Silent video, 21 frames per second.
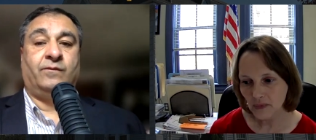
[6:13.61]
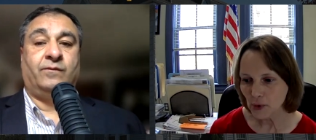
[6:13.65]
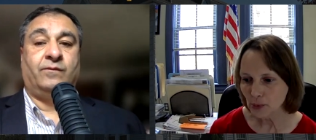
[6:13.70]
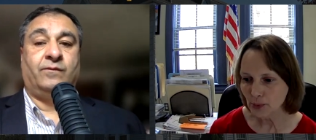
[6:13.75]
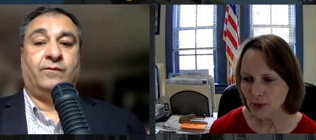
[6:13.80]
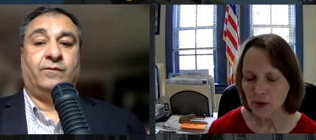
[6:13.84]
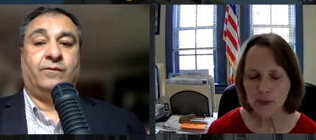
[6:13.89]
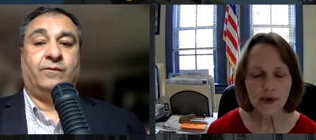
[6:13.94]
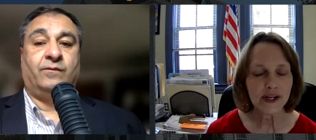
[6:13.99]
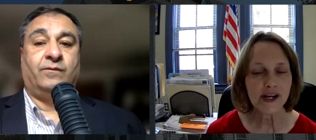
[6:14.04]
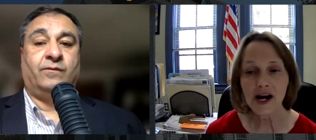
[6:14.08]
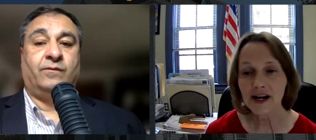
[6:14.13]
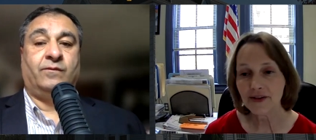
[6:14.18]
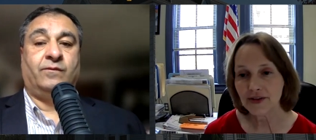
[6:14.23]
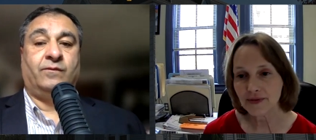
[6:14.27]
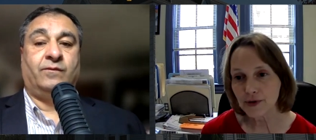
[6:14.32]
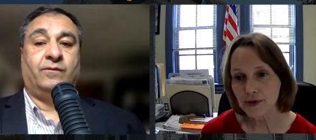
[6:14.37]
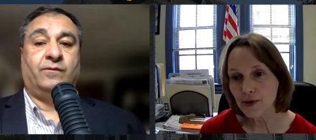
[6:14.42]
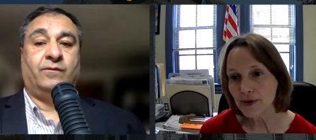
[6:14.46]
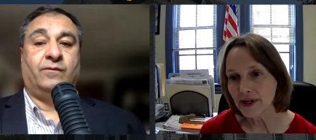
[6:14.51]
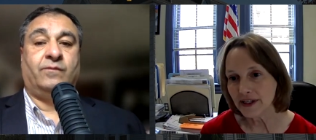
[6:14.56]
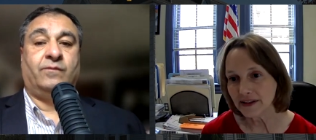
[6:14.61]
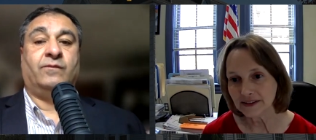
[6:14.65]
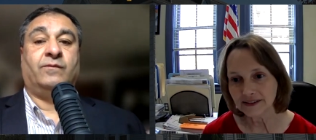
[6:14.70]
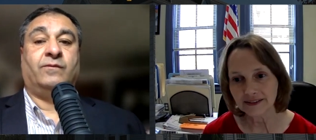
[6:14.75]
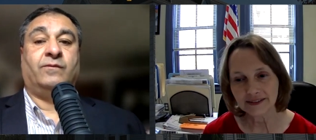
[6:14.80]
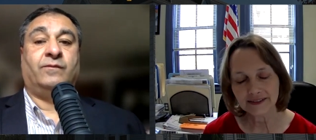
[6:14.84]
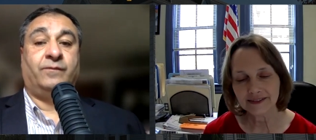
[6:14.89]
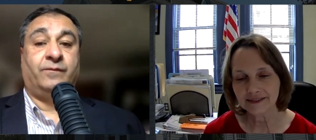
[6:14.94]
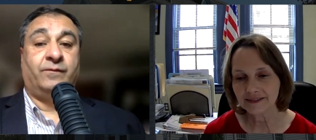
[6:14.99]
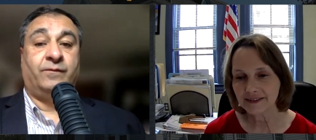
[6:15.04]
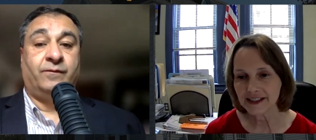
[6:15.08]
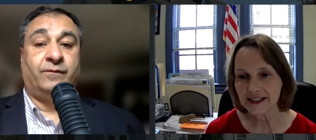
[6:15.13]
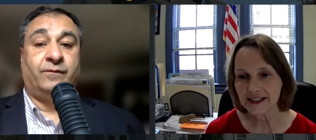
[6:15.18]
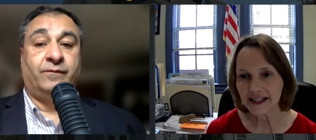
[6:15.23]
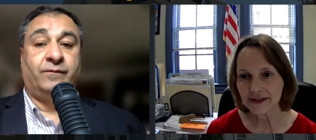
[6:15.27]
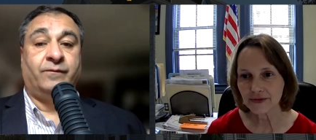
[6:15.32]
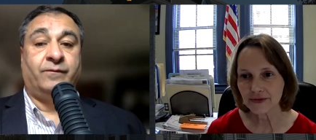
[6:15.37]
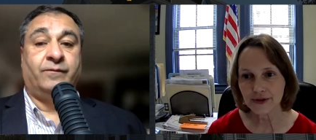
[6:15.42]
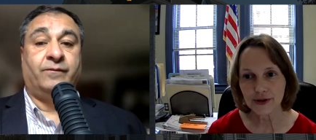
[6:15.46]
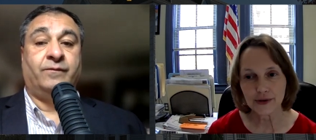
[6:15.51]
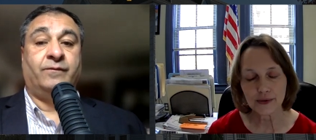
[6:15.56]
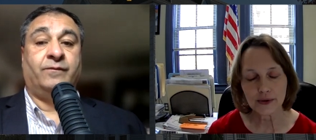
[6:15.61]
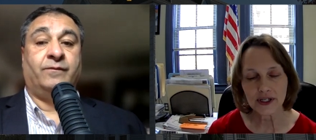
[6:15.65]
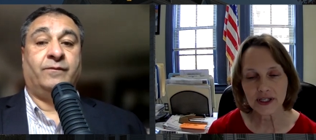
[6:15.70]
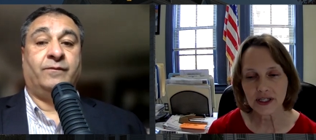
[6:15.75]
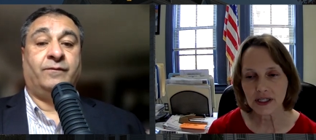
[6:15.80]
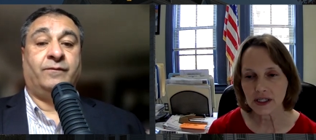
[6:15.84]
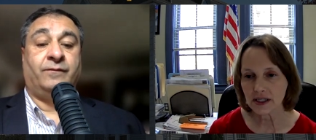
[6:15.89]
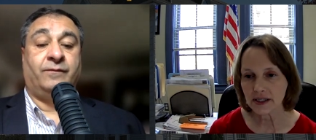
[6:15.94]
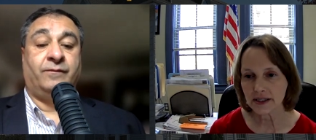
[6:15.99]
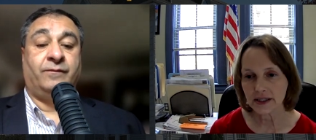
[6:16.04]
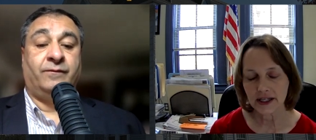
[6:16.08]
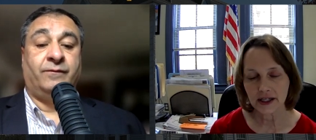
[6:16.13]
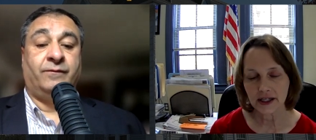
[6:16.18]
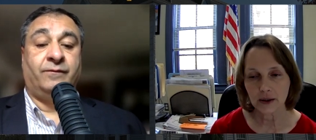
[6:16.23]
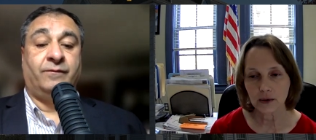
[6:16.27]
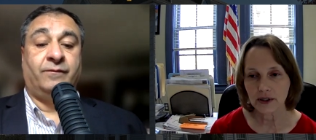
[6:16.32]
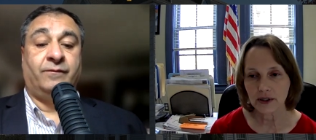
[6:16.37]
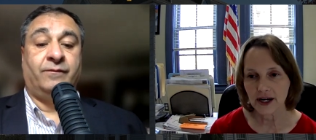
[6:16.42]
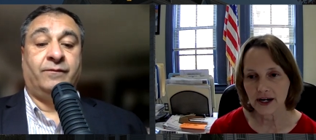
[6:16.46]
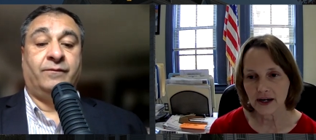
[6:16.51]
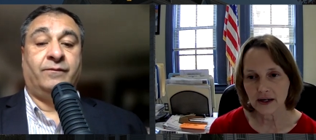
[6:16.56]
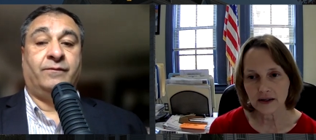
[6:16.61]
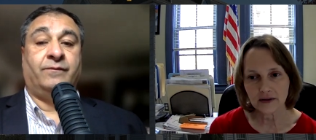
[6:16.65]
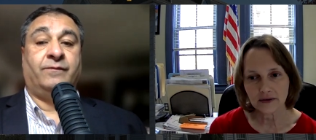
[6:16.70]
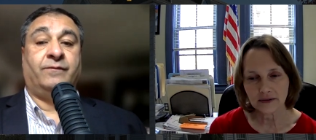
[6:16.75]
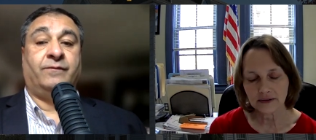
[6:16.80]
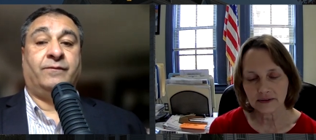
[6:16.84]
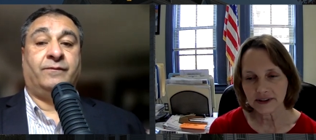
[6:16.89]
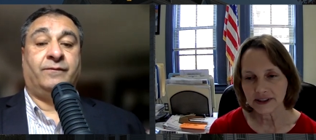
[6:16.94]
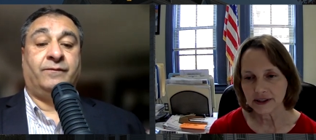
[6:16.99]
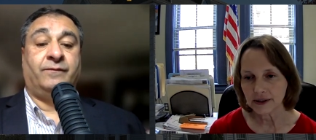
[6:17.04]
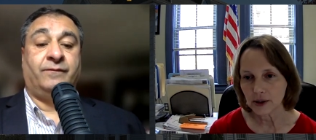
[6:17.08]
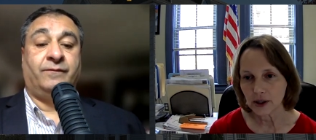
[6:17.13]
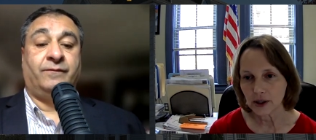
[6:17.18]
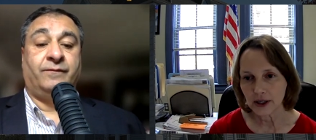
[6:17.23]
Speaker 1: but we got through it. We get through it, and here we are. Like uh,